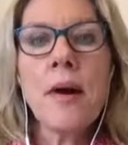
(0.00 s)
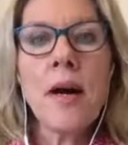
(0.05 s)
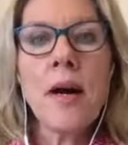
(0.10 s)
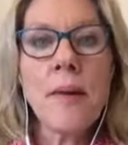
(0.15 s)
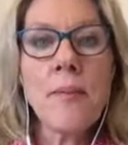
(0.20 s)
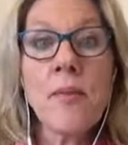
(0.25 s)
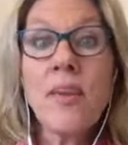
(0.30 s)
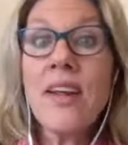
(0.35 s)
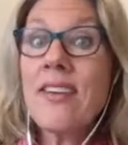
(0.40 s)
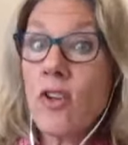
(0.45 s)

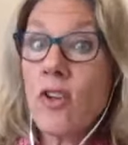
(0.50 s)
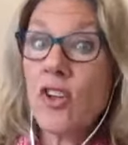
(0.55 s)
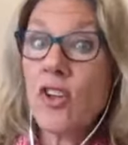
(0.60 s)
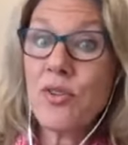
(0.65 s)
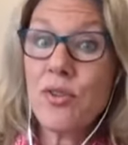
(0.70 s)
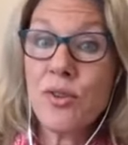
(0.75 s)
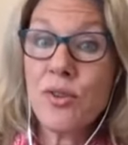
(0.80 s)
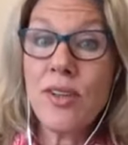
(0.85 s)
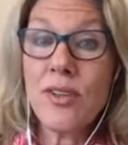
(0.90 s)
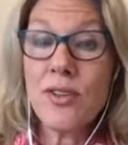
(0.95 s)
It's
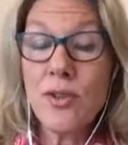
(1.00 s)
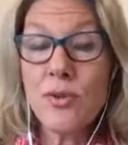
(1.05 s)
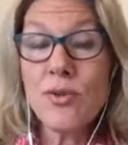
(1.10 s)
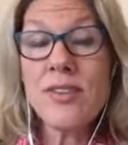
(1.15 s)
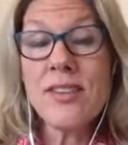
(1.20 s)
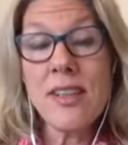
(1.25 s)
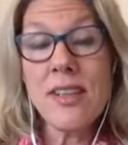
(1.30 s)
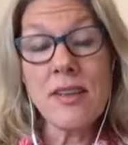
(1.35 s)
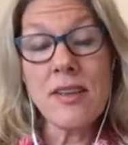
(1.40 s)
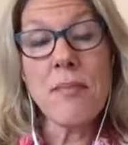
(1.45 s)
also
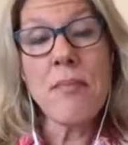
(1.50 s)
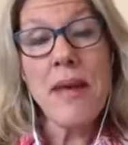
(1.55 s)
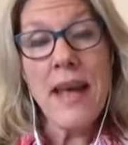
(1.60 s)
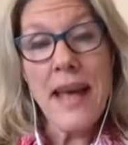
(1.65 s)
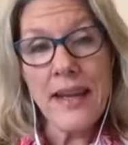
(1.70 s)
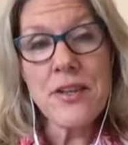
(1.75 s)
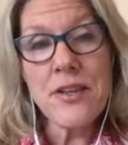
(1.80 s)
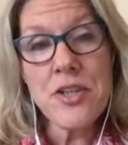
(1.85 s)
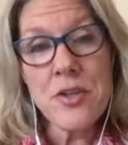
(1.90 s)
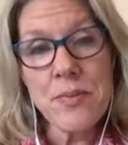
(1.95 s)
used as a
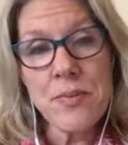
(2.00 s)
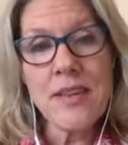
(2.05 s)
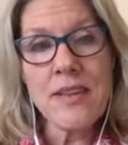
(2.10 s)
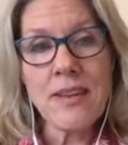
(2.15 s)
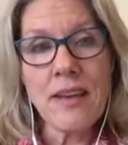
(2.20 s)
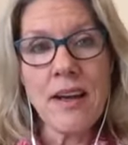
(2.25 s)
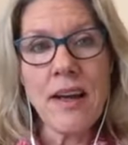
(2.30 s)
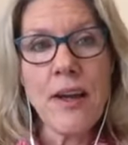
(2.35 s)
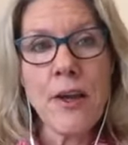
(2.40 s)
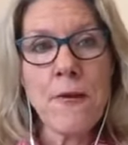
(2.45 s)
management
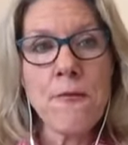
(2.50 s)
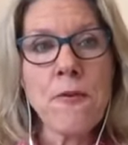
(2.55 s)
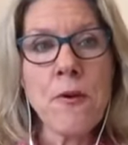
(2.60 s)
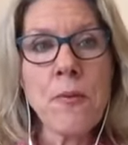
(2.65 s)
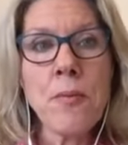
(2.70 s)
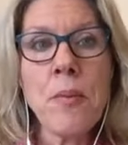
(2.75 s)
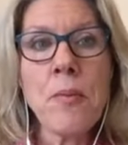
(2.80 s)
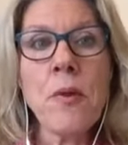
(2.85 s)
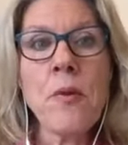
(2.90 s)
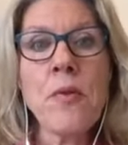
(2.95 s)
diet for
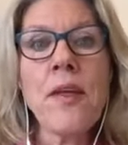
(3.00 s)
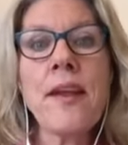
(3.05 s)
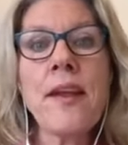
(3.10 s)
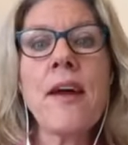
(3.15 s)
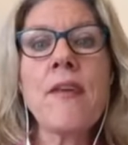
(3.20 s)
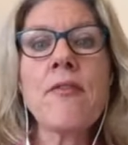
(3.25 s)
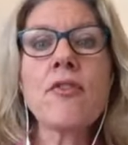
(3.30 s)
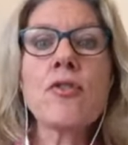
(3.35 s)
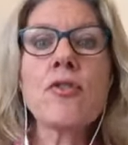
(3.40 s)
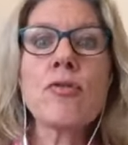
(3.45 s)
people that
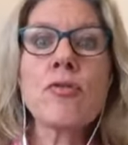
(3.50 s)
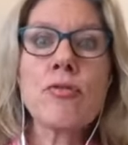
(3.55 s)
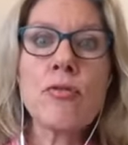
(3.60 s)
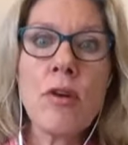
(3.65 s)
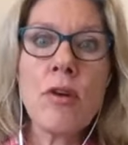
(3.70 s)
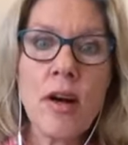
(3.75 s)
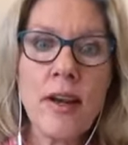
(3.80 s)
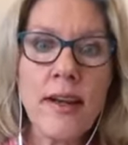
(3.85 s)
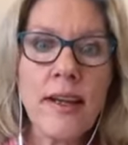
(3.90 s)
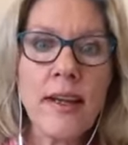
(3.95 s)
have
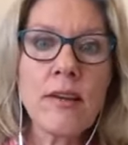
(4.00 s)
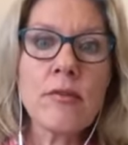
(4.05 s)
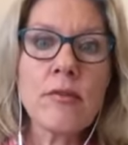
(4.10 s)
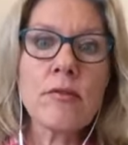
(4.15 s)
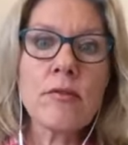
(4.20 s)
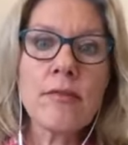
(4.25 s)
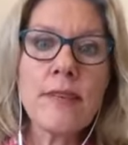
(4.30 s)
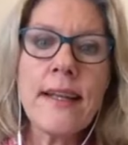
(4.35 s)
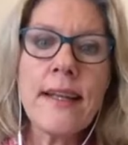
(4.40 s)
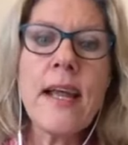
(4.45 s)
chronic
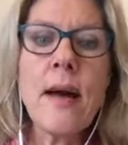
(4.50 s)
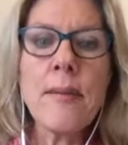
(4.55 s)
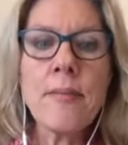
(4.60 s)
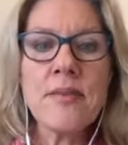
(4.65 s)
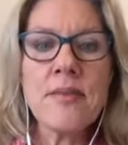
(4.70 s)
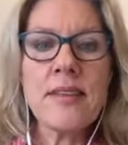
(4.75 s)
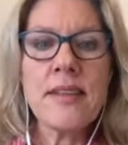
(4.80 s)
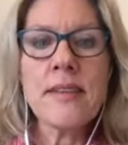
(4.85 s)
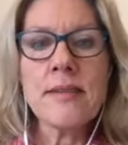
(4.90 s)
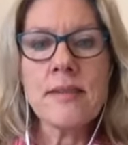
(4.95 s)

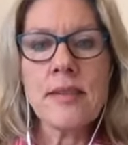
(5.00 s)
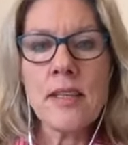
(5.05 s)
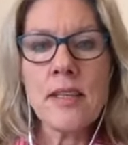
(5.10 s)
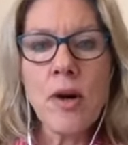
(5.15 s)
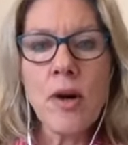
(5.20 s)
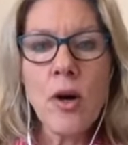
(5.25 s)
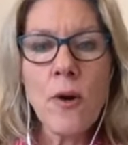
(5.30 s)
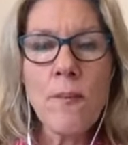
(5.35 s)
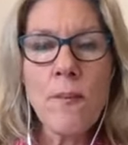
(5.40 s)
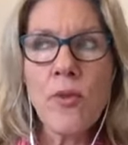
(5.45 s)
relapsing
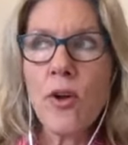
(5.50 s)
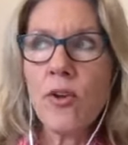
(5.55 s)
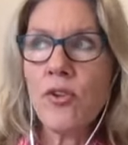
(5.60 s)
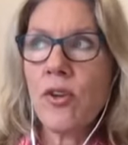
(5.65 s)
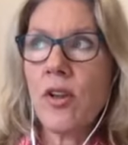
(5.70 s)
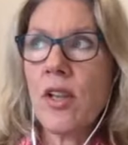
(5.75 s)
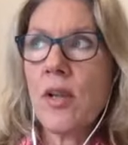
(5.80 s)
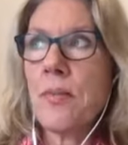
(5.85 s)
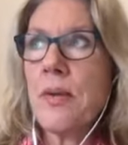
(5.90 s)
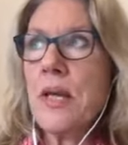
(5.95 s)
SIBO. Those
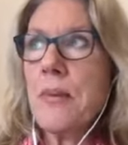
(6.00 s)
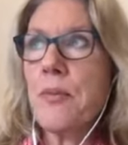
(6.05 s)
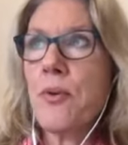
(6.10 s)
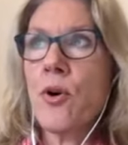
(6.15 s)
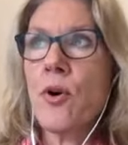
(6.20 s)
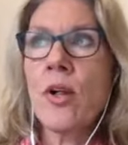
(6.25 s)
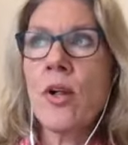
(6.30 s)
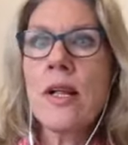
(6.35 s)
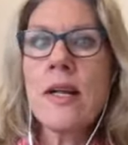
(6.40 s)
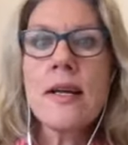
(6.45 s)
are the
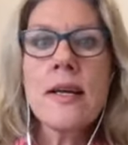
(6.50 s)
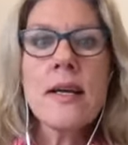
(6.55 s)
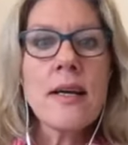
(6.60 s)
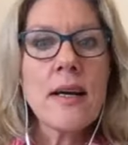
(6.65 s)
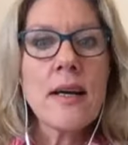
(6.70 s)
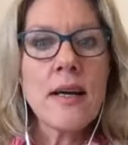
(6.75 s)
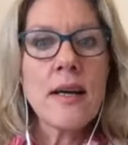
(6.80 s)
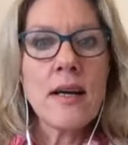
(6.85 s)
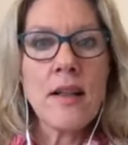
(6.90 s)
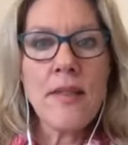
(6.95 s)
people
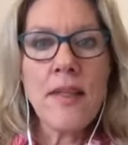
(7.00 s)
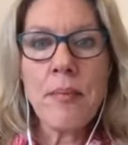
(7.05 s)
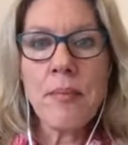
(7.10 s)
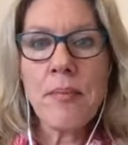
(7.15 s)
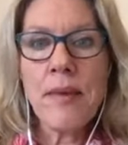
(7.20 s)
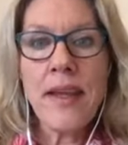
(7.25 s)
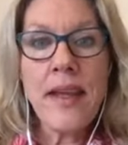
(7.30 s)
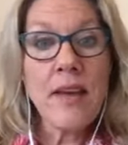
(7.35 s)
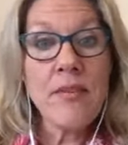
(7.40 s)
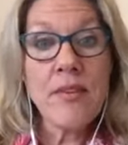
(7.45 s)
that
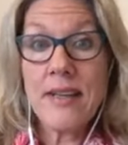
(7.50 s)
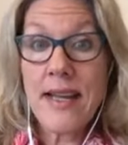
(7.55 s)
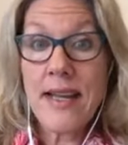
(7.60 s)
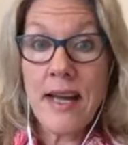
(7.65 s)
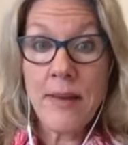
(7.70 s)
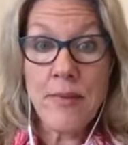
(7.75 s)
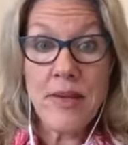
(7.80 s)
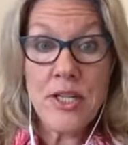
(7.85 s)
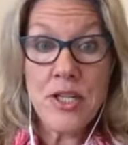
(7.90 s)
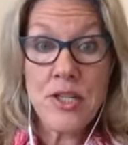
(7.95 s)
may have a
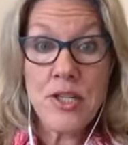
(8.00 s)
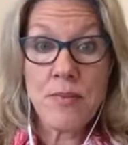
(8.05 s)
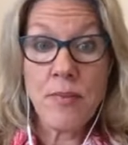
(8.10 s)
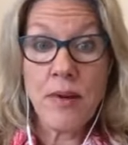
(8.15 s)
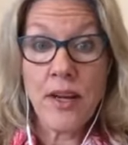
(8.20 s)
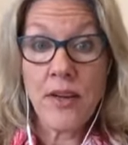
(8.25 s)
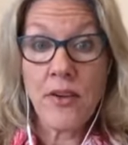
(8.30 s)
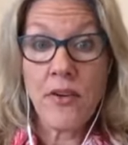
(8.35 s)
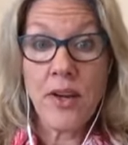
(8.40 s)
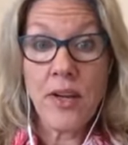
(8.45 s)
damaged
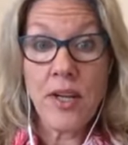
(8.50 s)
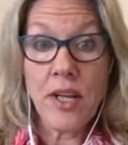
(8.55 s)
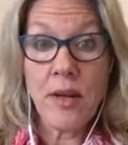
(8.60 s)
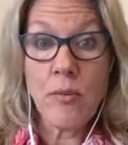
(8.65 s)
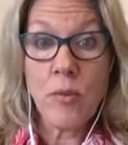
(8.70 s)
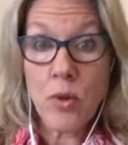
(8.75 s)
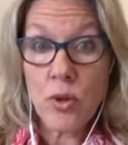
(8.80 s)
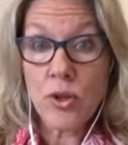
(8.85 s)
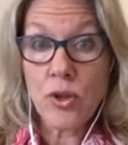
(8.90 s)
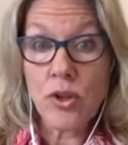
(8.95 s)
migrating
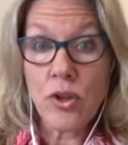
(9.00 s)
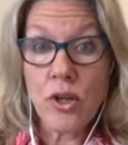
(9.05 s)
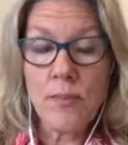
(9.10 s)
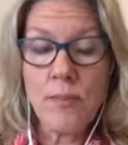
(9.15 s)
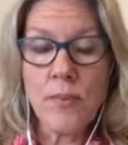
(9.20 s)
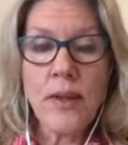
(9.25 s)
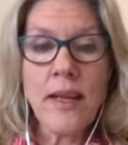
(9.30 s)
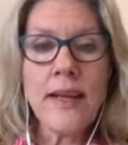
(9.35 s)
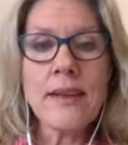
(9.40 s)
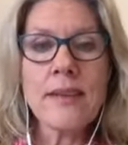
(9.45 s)
motor
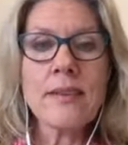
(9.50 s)
complex